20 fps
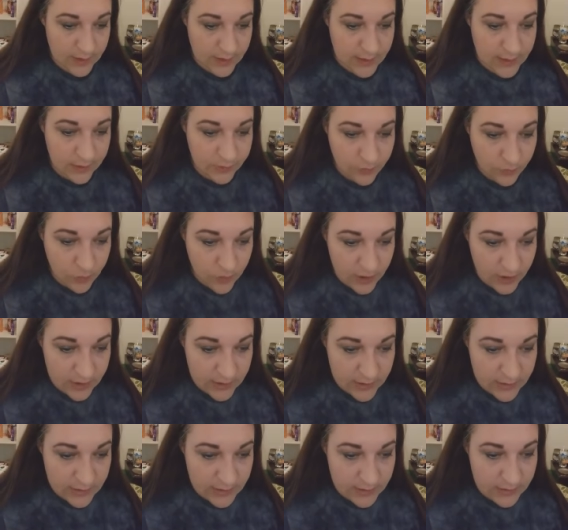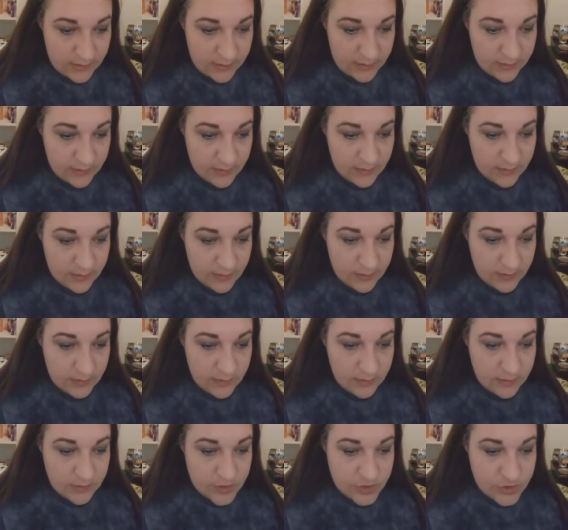he wanted
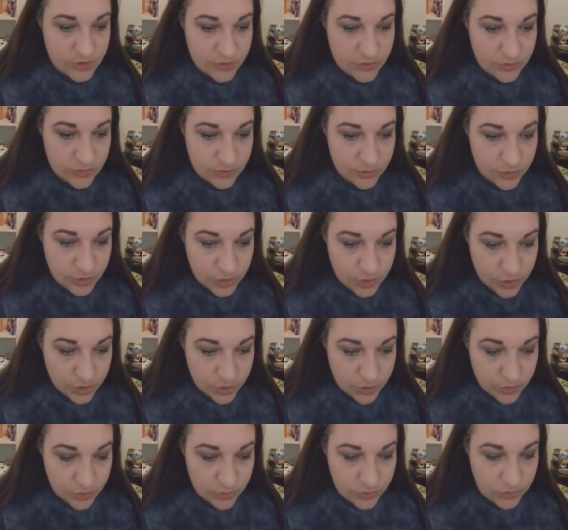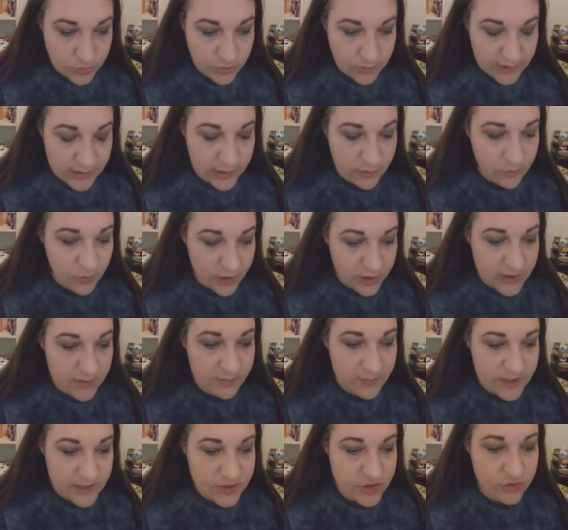you he wanted
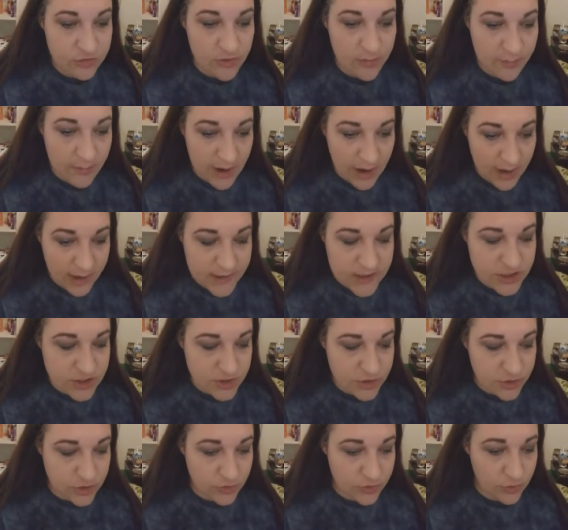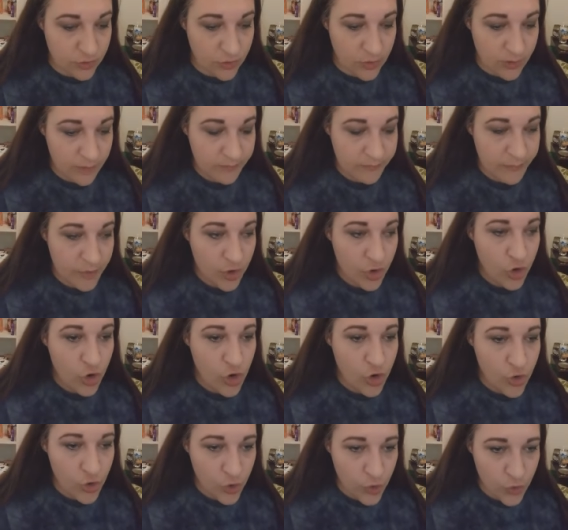me to remind you
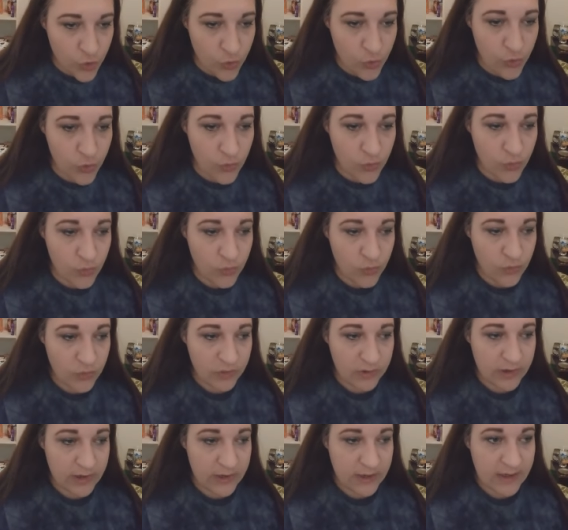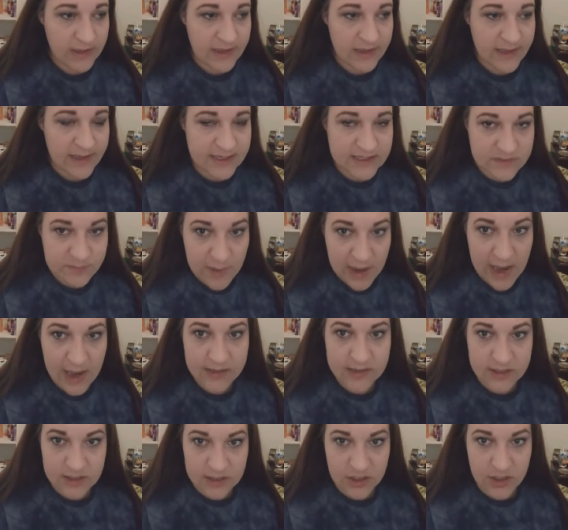who is
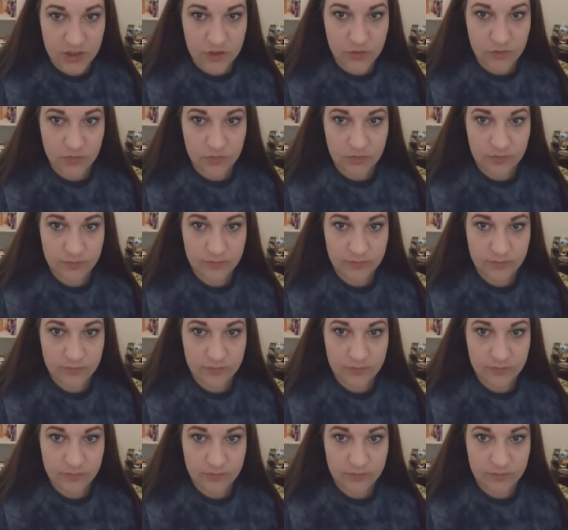backing you